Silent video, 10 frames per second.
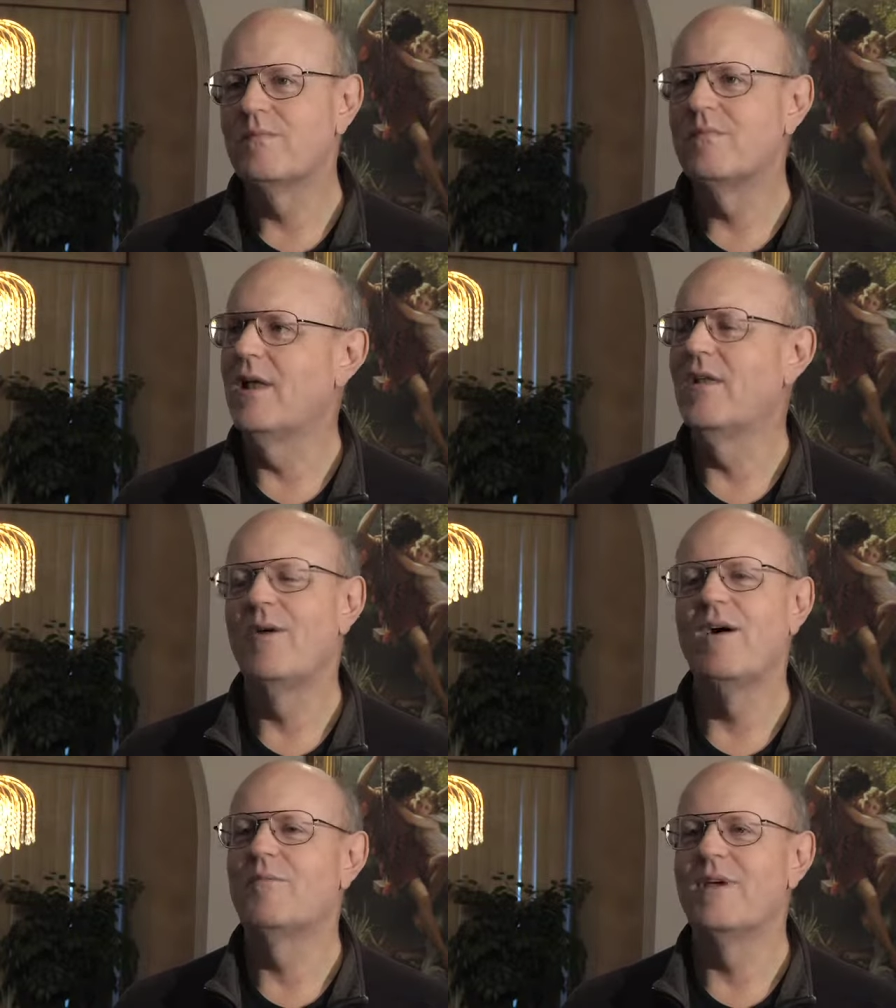
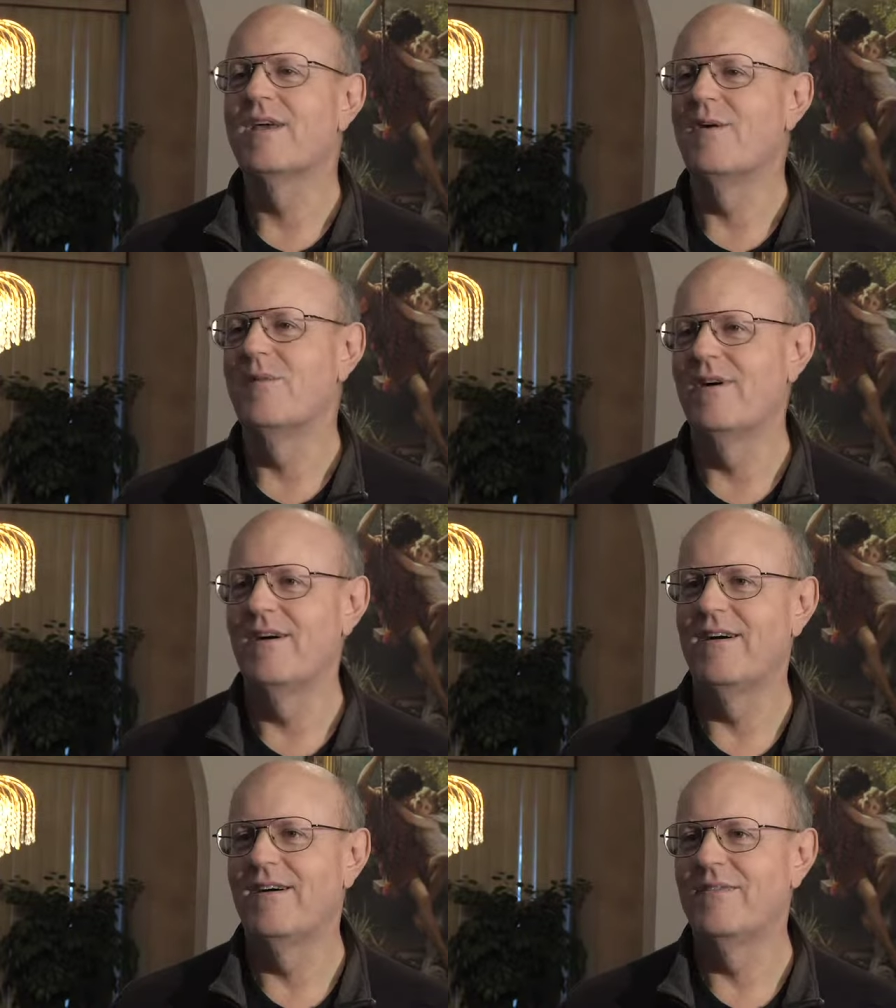mellow out and become
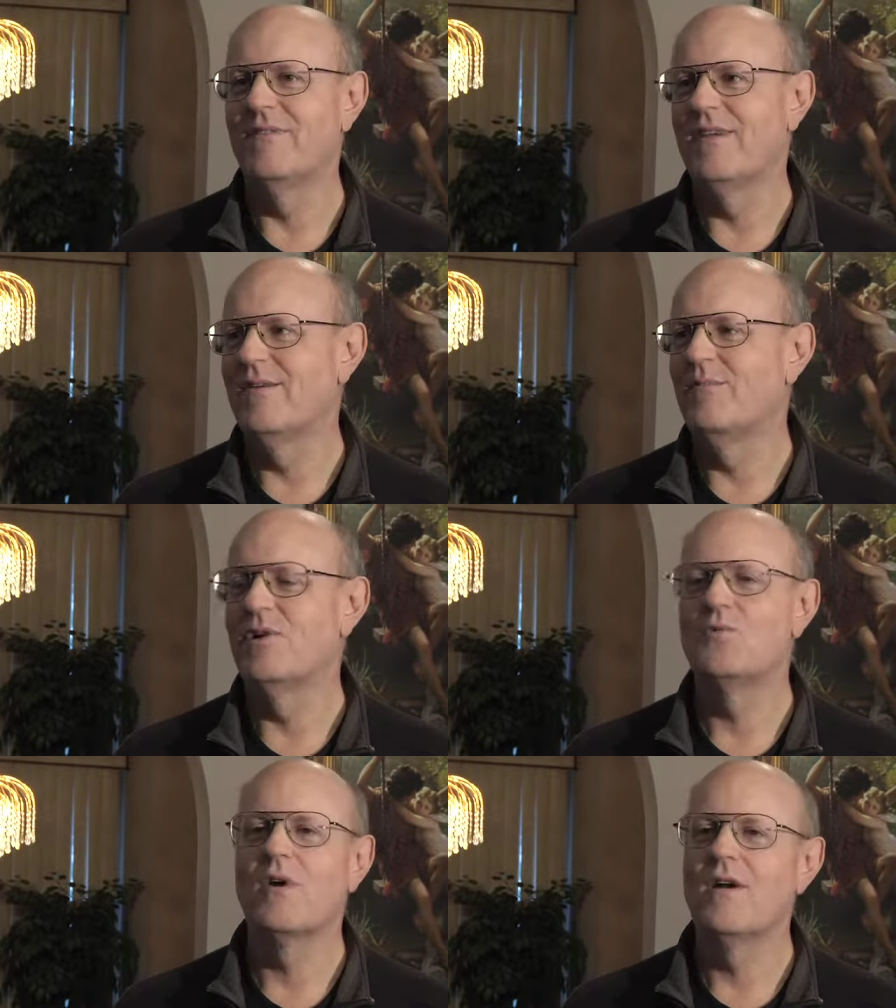uh,
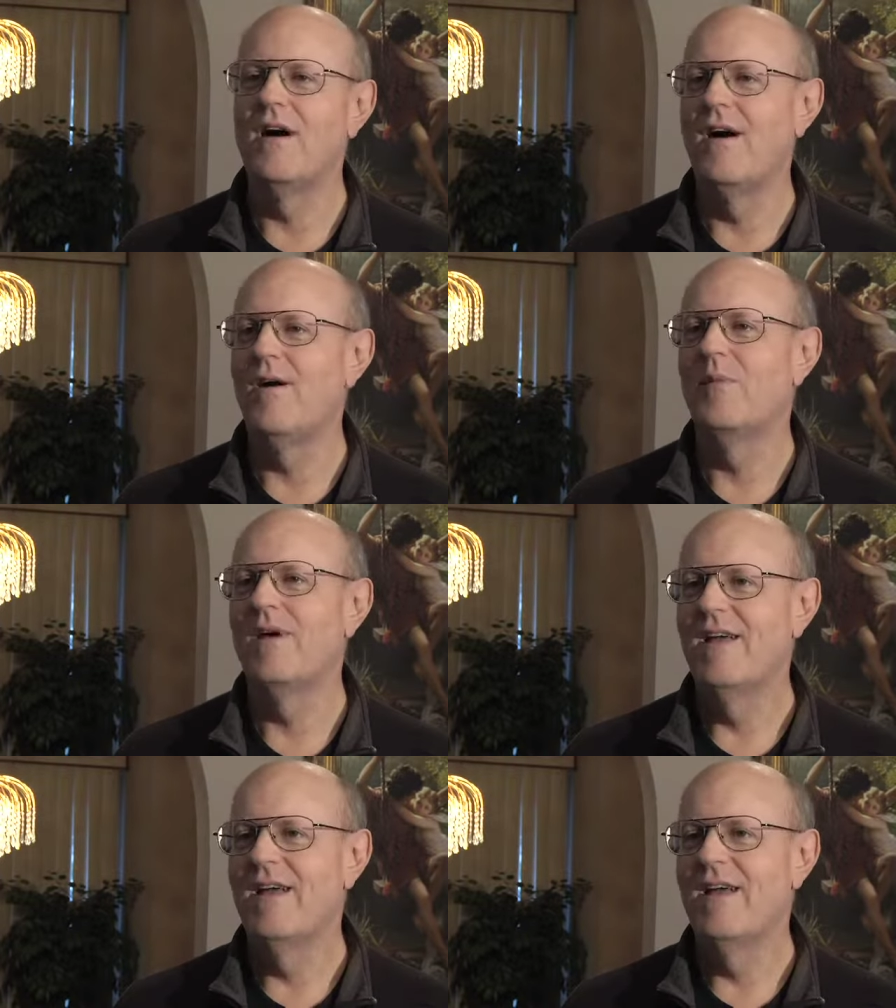much more calm